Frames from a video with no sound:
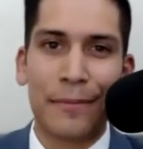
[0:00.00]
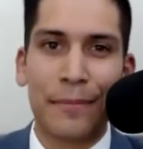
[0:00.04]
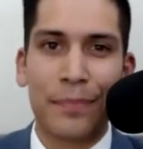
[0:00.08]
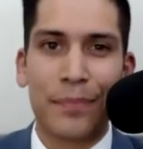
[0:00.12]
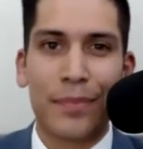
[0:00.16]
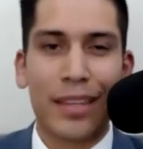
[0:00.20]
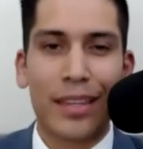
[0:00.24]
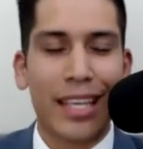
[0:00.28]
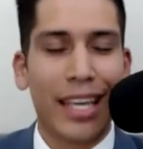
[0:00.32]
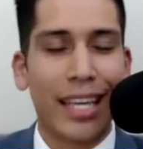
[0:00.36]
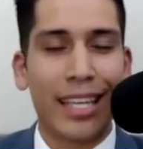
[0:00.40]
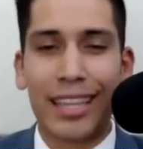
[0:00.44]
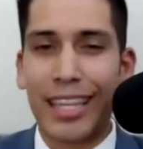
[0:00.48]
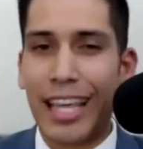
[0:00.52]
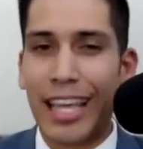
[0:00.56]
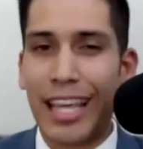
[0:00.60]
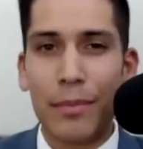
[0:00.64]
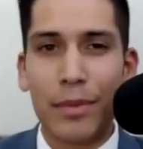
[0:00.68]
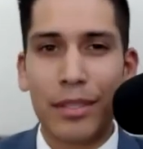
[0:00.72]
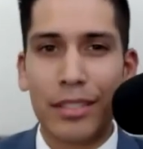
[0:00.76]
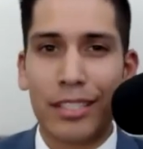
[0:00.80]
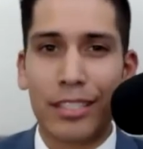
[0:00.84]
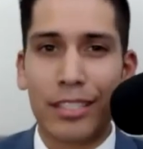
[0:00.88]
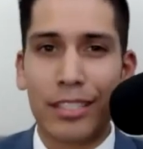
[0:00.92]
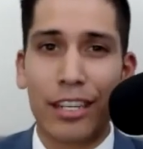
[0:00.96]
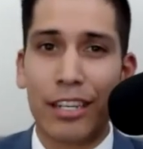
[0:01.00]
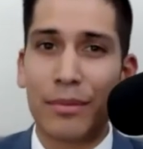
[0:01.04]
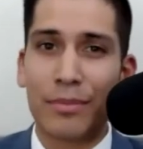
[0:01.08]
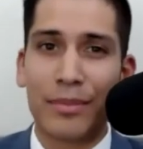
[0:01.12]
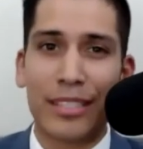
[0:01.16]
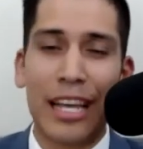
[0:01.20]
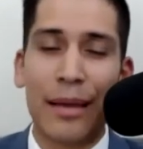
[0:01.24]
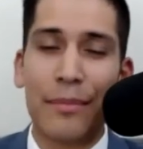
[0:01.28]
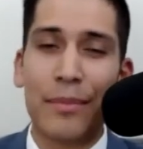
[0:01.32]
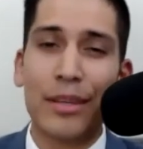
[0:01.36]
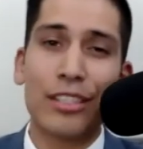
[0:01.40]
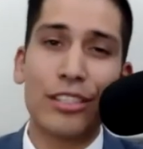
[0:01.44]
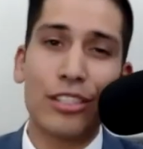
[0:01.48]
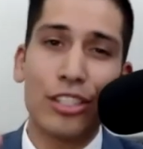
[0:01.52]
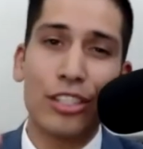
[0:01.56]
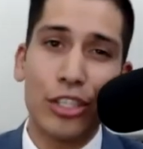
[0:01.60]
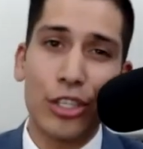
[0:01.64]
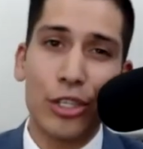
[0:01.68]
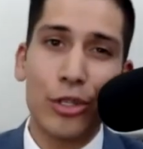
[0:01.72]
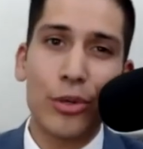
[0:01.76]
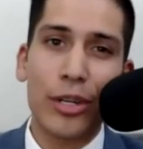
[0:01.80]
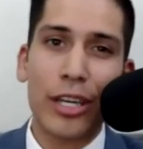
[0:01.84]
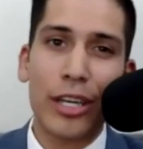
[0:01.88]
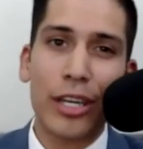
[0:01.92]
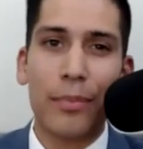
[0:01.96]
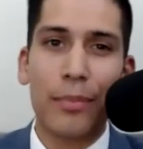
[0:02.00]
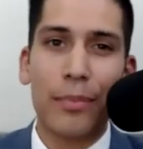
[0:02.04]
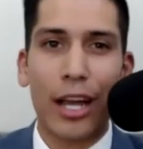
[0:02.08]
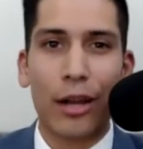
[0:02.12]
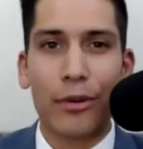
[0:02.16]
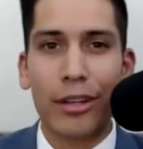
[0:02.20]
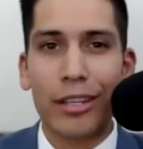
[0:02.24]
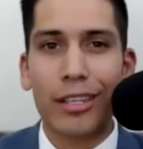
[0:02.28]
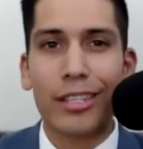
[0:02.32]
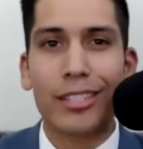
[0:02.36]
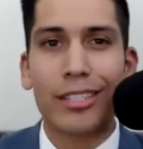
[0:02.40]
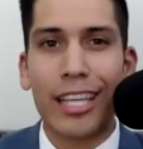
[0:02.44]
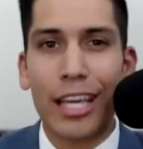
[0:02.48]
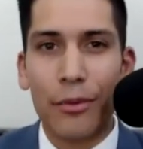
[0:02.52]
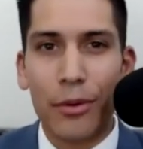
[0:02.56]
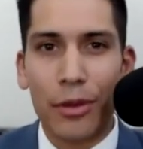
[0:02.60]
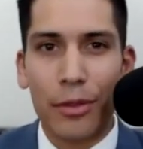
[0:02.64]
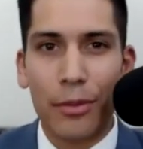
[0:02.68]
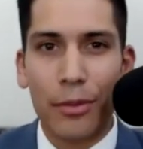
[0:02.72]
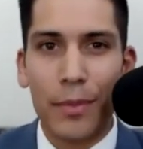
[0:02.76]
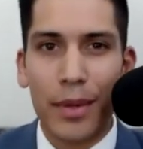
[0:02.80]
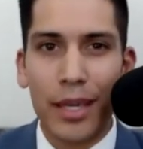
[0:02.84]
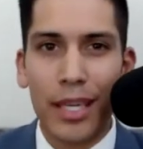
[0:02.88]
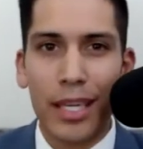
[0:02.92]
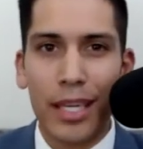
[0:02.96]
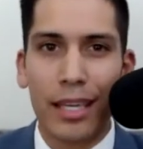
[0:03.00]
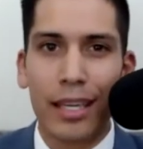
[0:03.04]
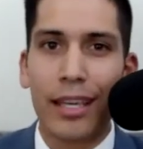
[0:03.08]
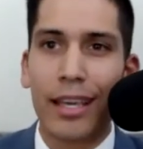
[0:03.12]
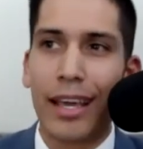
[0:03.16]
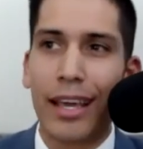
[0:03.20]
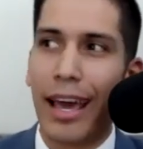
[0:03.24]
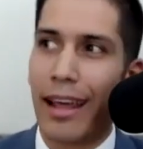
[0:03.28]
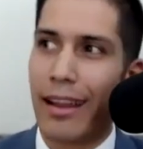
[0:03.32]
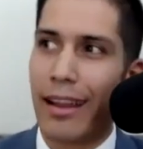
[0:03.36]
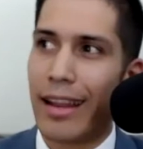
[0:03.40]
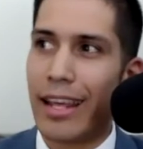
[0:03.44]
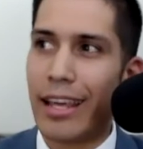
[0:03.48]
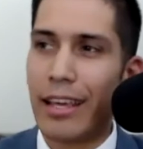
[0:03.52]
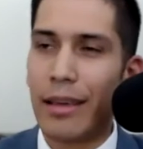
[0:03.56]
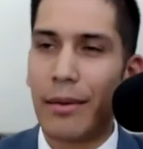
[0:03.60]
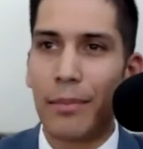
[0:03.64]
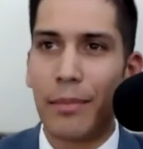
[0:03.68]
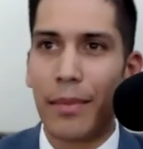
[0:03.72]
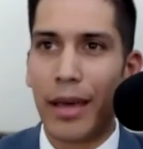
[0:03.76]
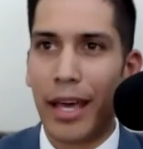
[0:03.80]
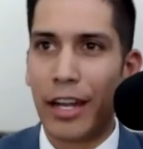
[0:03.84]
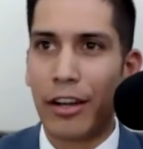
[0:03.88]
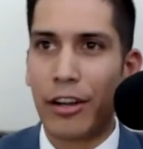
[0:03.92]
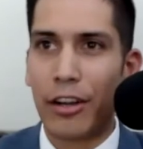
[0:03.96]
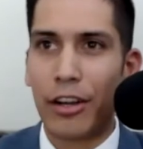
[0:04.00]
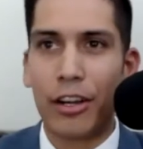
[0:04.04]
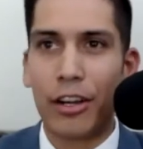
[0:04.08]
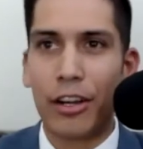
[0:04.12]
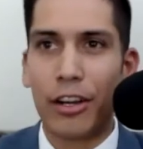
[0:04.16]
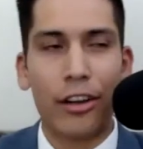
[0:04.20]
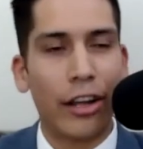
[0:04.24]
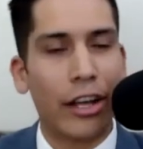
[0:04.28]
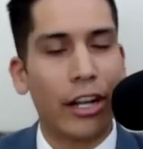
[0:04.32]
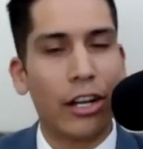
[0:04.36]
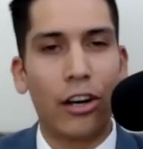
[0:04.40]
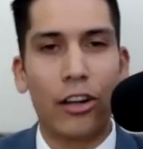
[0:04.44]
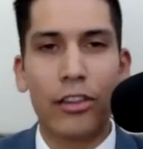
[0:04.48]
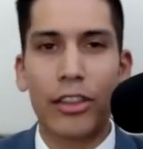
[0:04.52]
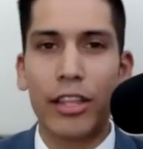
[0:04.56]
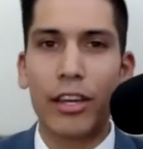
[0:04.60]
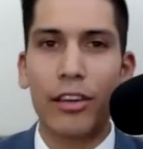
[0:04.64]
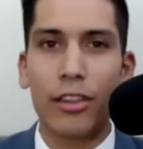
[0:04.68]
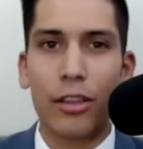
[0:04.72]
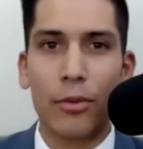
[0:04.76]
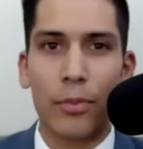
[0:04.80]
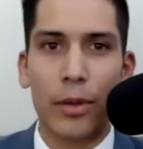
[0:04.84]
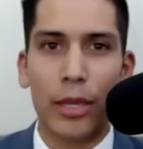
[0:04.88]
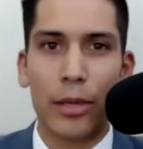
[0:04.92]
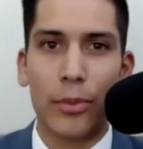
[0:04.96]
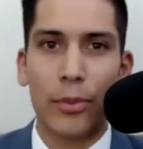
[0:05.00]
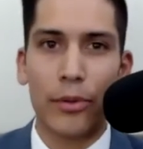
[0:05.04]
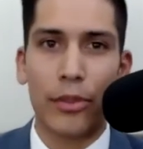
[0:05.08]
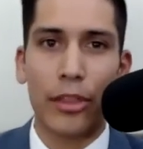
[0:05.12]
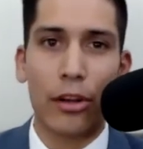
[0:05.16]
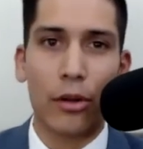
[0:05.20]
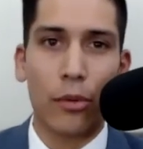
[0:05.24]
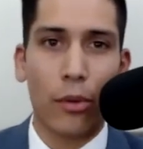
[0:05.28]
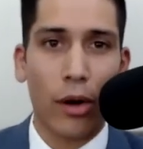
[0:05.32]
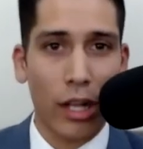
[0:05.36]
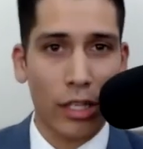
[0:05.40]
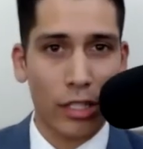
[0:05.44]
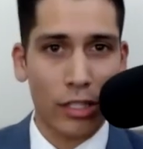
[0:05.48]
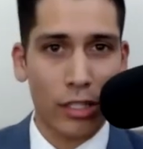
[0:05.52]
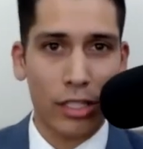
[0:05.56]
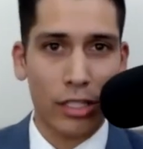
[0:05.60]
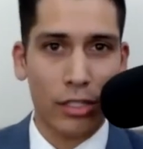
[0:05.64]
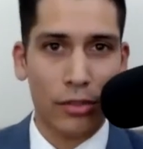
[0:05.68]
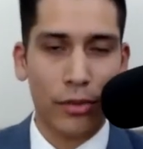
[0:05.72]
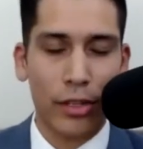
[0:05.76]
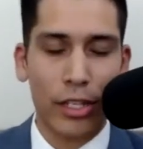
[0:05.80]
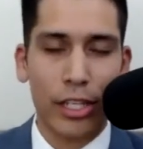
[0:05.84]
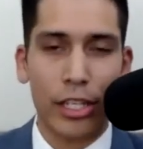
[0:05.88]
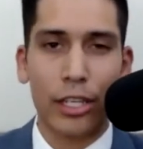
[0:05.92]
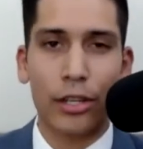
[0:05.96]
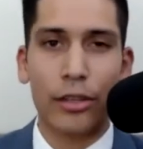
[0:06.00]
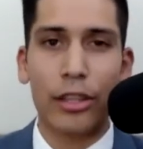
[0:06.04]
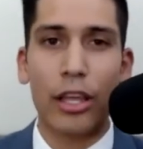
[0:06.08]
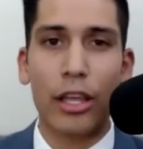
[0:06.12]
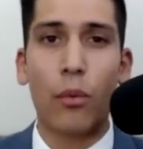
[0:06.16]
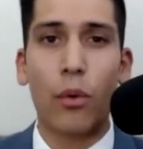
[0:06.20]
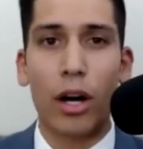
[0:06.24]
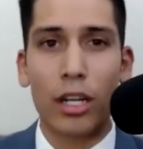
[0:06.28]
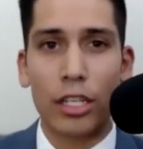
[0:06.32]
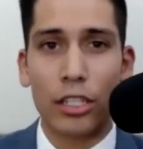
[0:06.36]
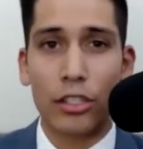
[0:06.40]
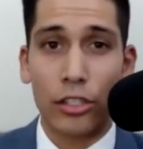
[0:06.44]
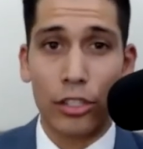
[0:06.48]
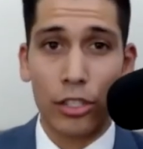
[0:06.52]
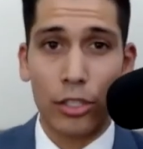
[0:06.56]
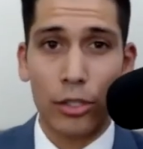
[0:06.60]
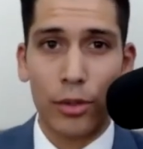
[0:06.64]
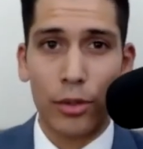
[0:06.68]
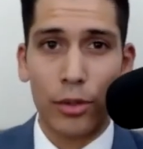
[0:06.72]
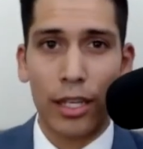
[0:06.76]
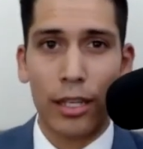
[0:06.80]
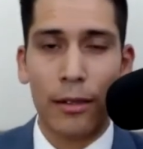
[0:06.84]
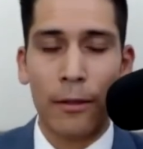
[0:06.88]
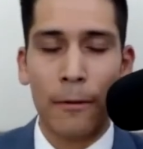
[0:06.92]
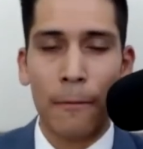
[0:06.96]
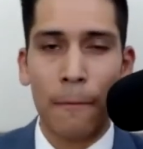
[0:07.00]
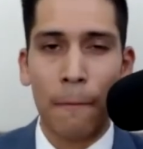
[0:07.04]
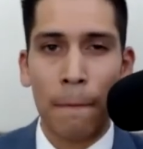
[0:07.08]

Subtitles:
In layman's terms, that means you can buy real estate with me and him and her and all the other people that are watching this video that want to do it.